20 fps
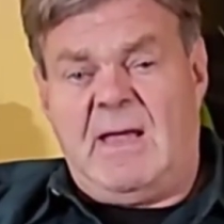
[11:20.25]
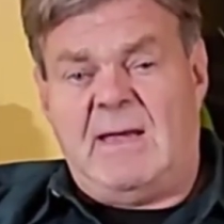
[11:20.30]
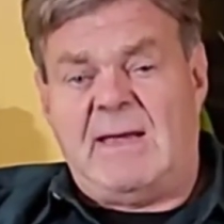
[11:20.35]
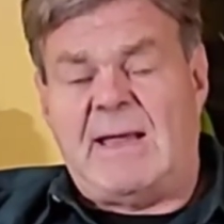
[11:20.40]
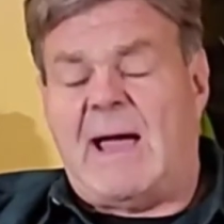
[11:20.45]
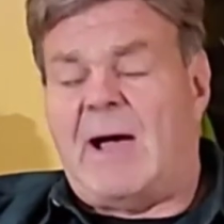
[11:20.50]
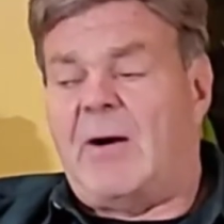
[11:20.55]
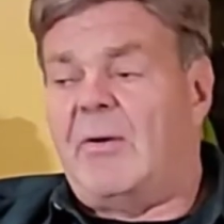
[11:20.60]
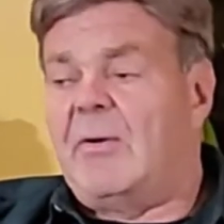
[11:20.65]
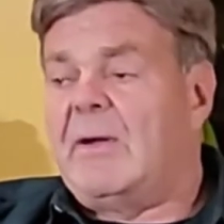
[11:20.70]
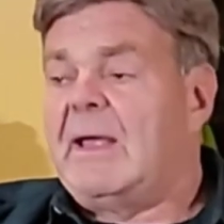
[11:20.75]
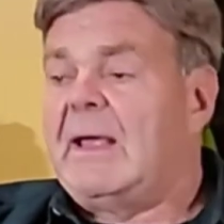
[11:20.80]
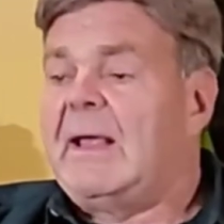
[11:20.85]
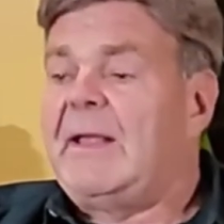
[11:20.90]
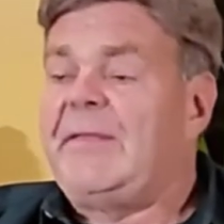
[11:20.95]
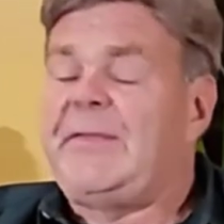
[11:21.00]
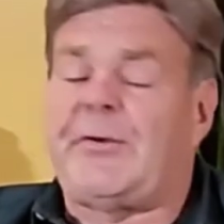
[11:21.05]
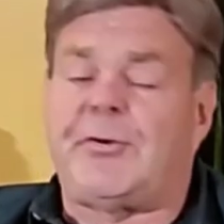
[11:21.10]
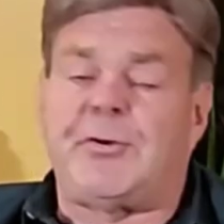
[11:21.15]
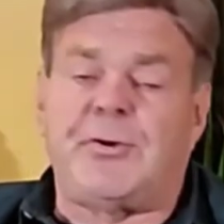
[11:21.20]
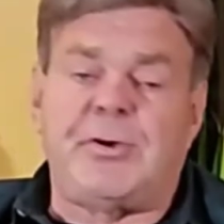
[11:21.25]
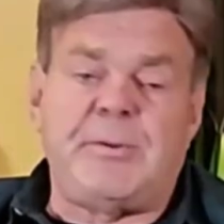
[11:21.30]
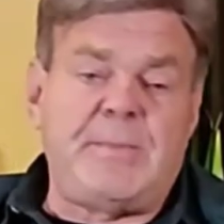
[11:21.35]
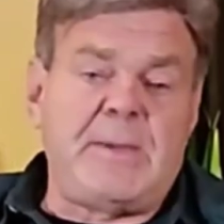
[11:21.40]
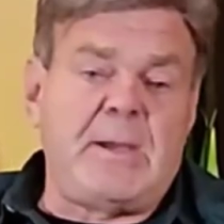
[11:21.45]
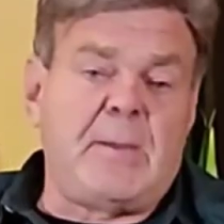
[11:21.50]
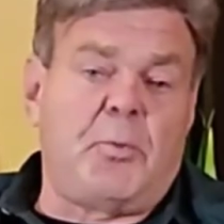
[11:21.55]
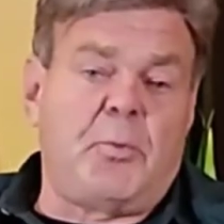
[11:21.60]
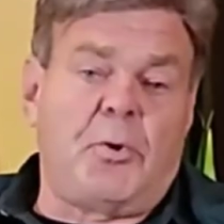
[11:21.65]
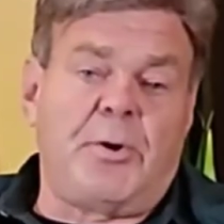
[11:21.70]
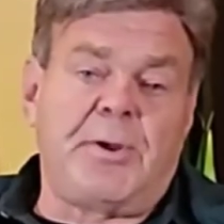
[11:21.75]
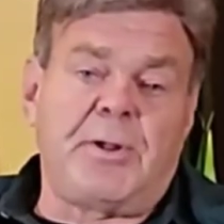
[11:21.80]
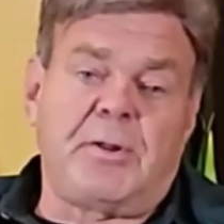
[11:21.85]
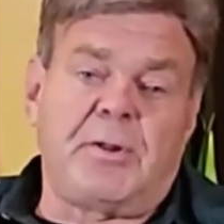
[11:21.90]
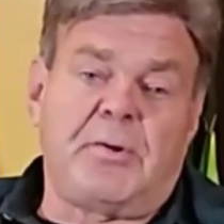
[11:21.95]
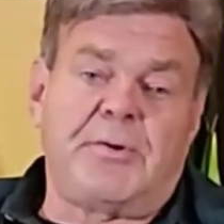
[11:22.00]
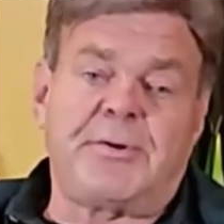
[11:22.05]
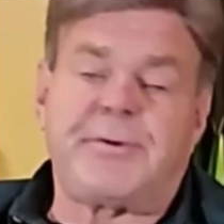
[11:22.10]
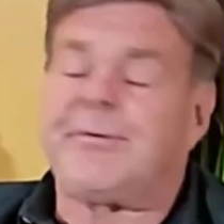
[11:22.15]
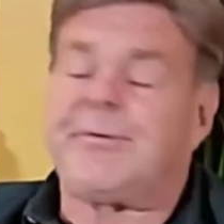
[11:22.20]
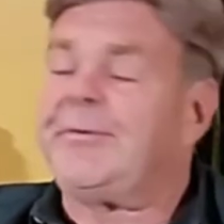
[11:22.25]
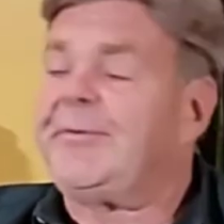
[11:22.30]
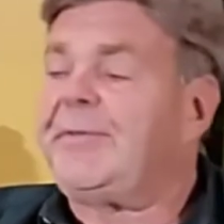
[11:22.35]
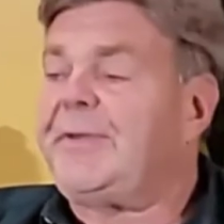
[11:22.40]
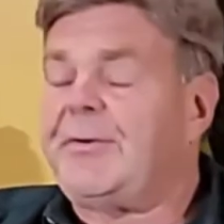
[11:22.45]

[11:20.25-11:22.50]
Now, there could be a boil order,